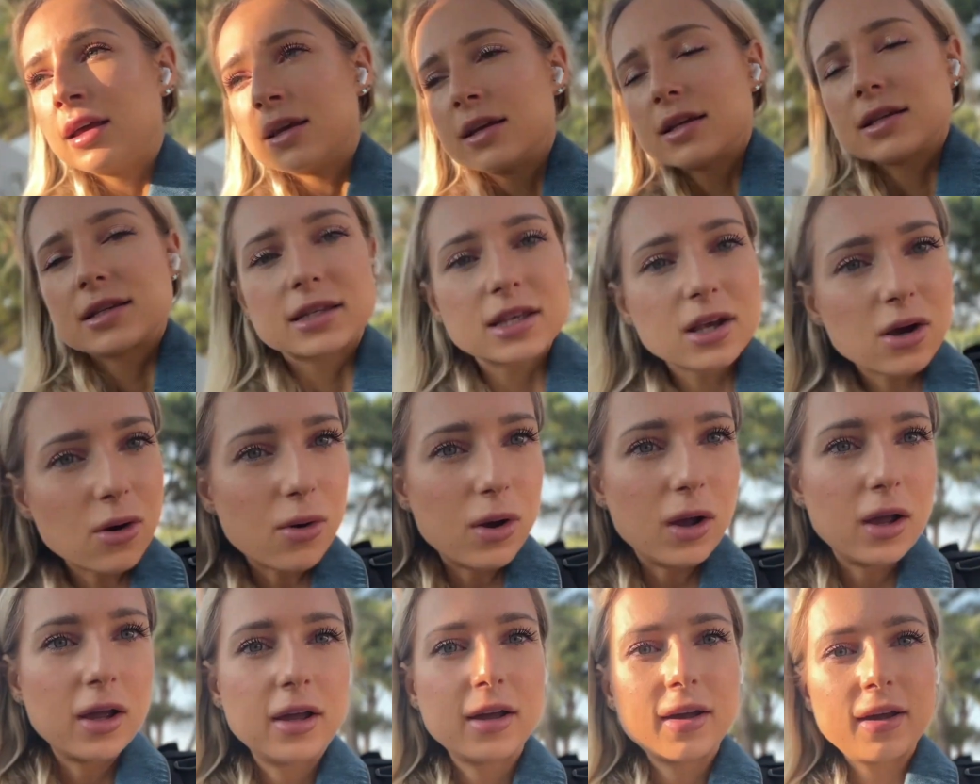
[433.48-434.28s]
So
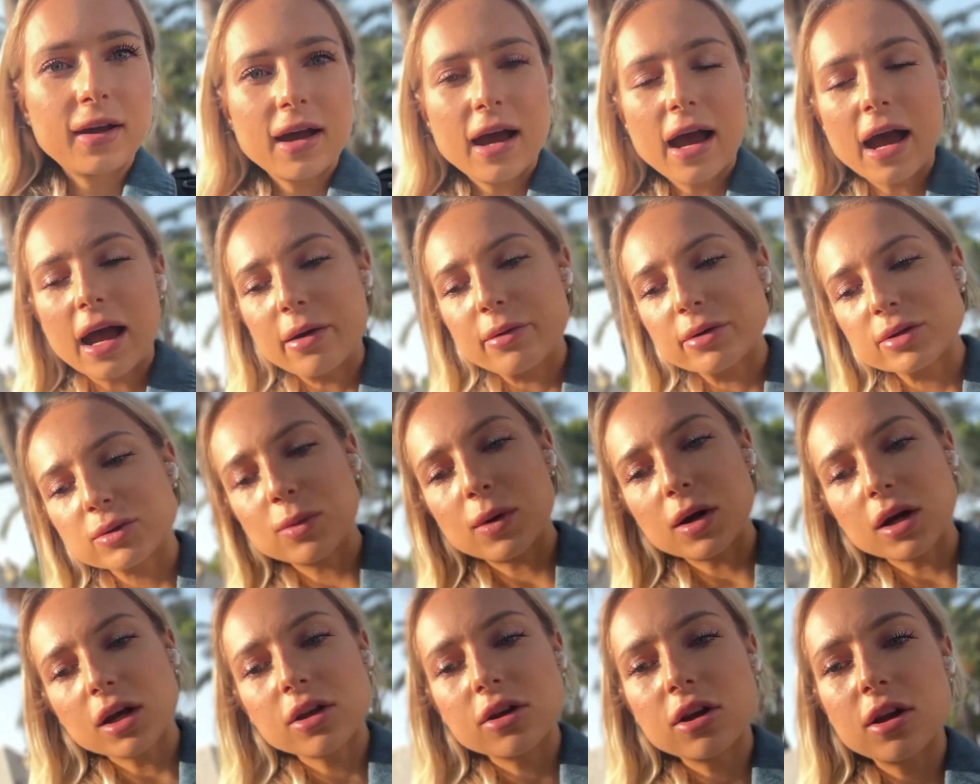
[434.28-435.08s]
I was
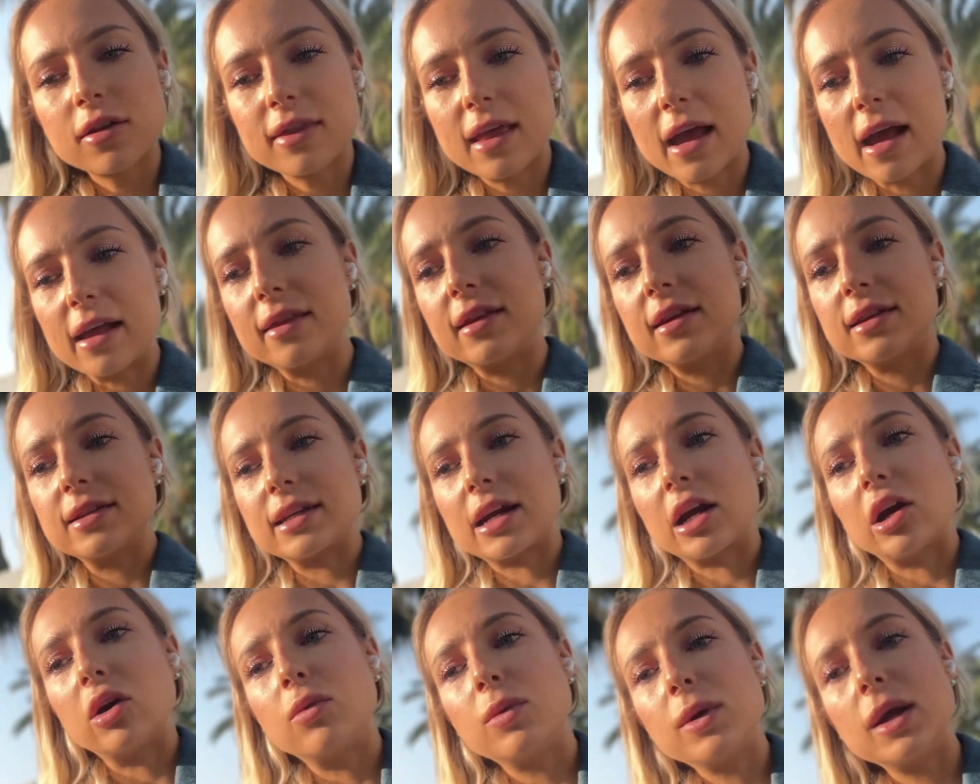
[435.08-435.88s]
working on that the
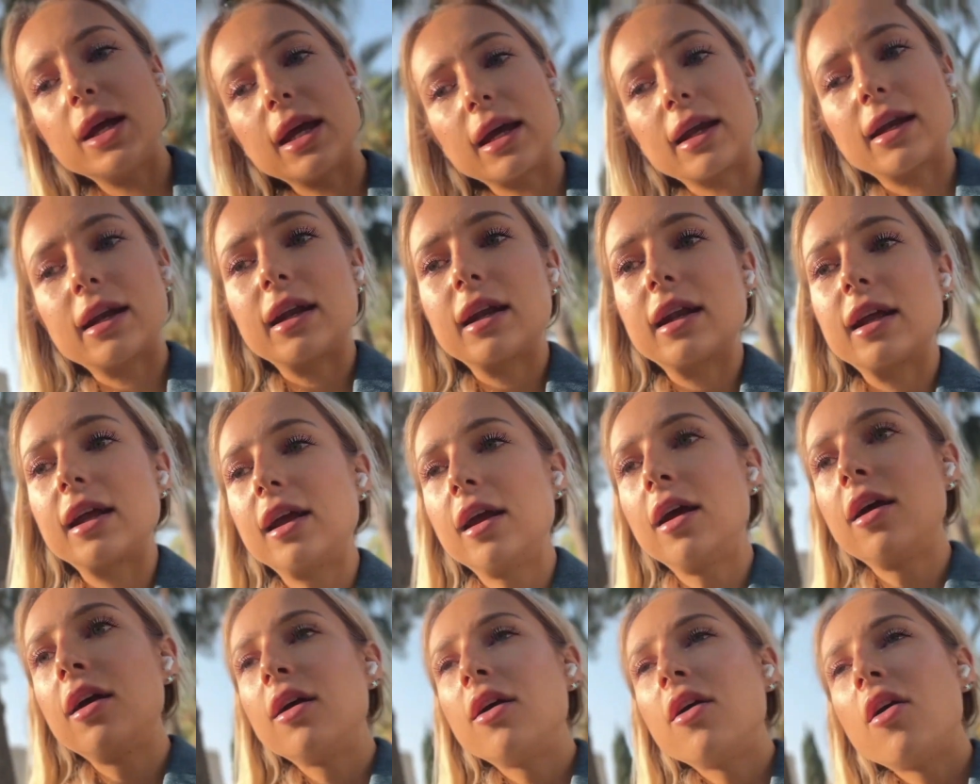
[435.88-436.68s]
entire weekend, and I
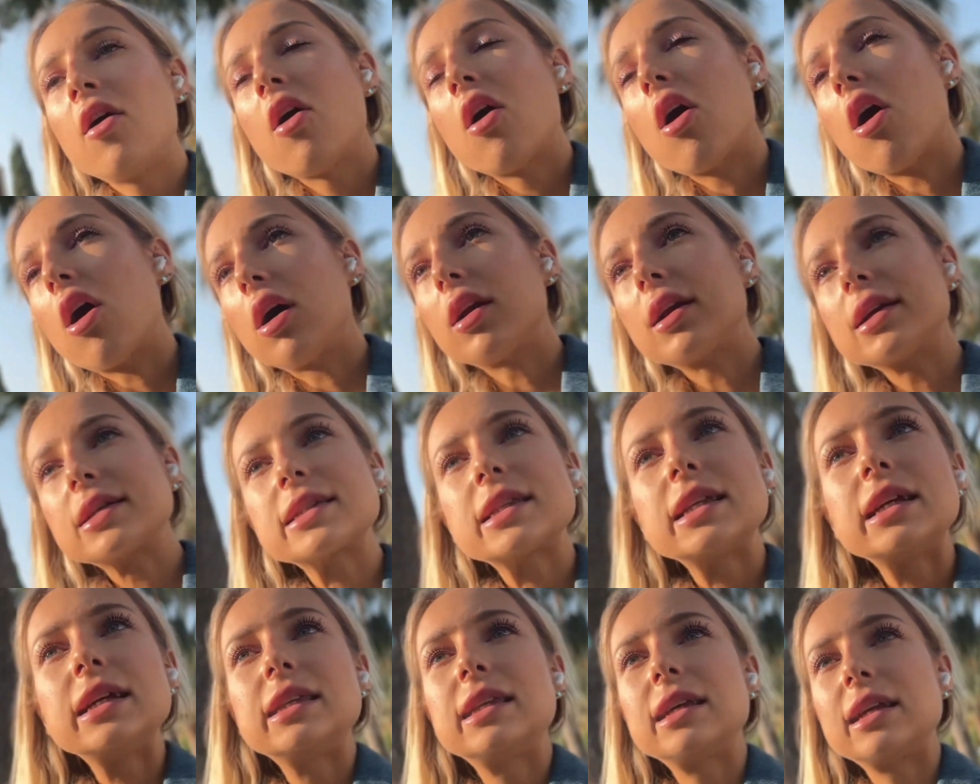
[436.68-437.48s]

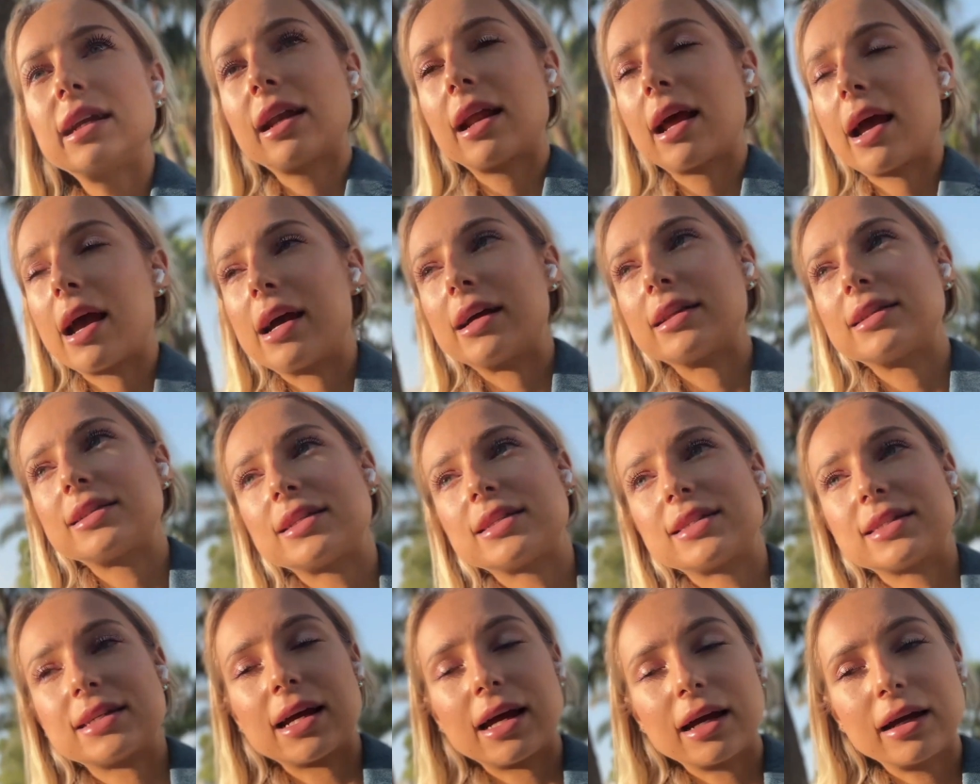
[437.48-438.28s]
honestly didn't have
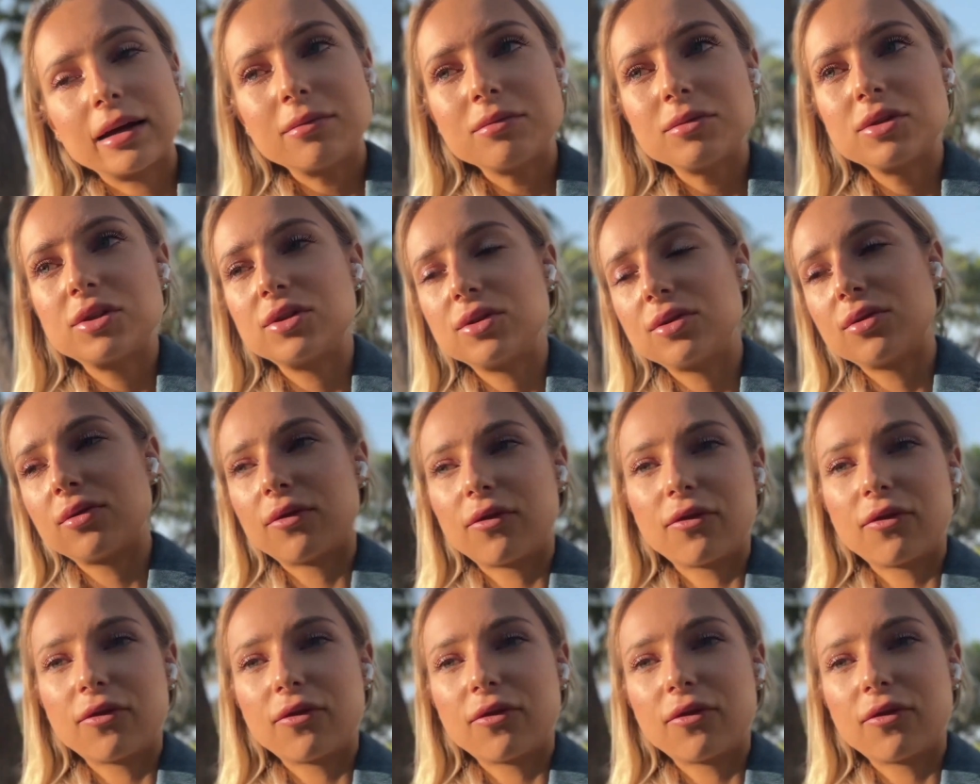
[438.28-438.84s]
time to